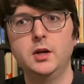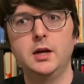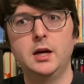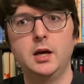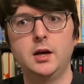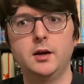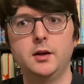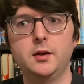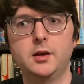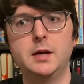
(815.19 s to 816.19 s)

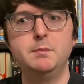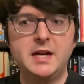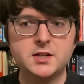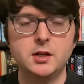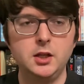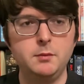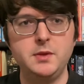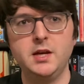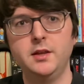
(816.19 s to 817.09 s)
come back to Columbia.